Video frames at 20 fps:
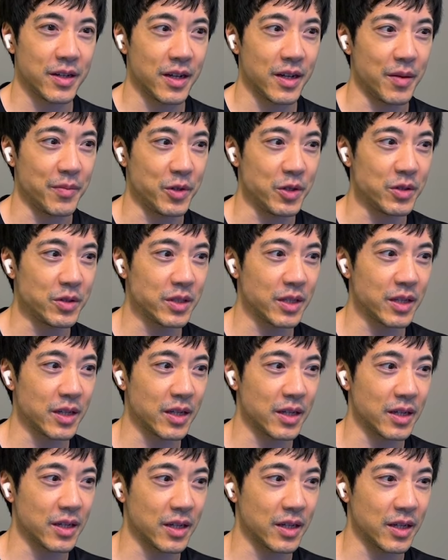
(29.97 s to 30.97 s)
I'm using
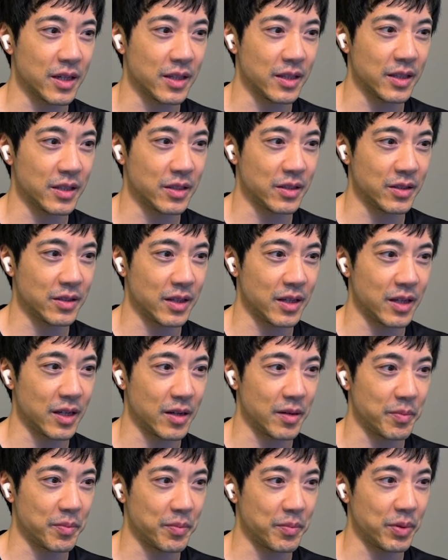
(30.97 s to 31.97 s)
a, a little
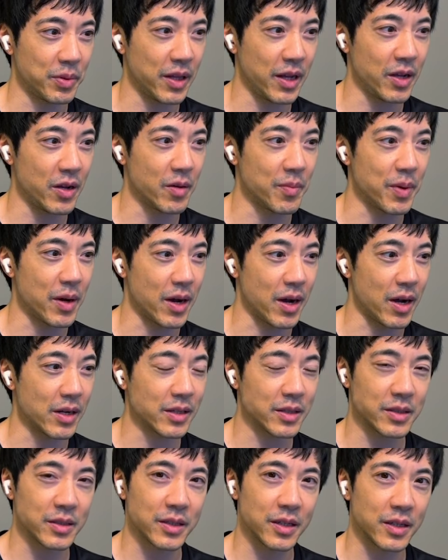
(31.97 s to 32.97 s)
uh, plyo
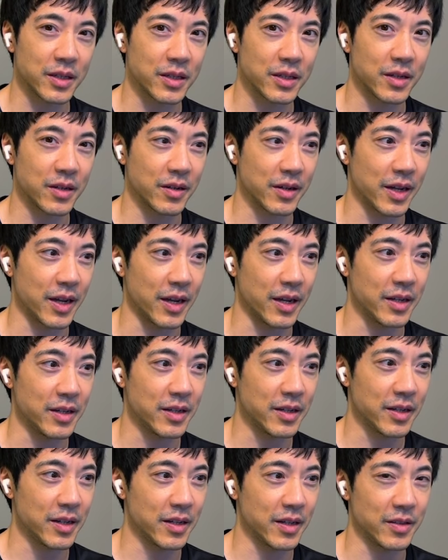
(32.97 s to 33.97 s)
box, okay,
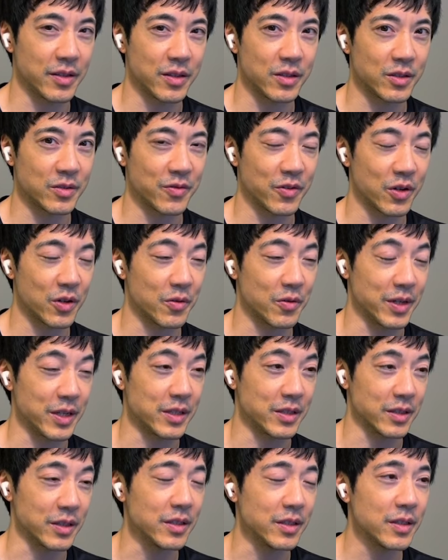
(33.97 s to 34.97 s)
and this for a
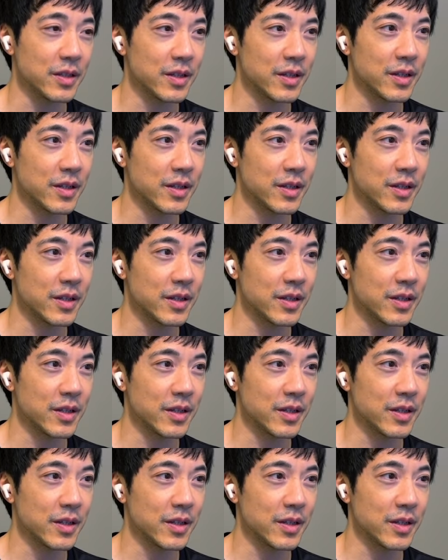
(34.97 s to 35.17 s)
reason.